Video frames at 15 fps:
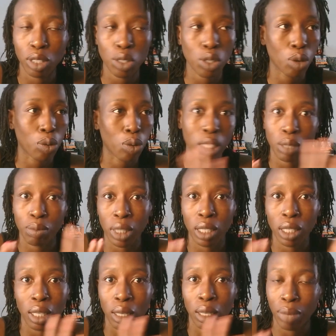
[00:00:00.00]
so which
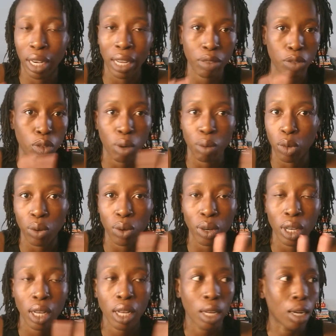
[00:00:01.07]
media platform or
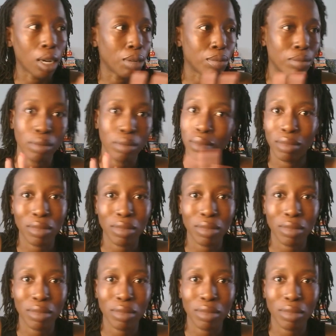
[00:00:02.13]
um,